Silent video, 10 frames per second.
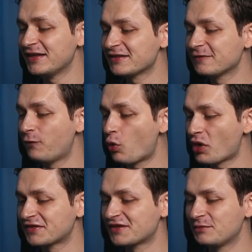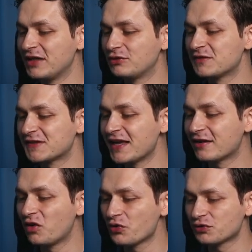lens forces me to stay
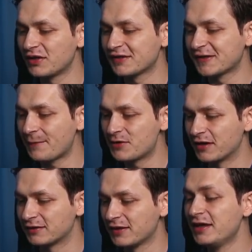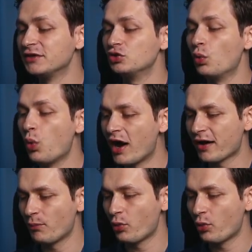close to the subject, to walk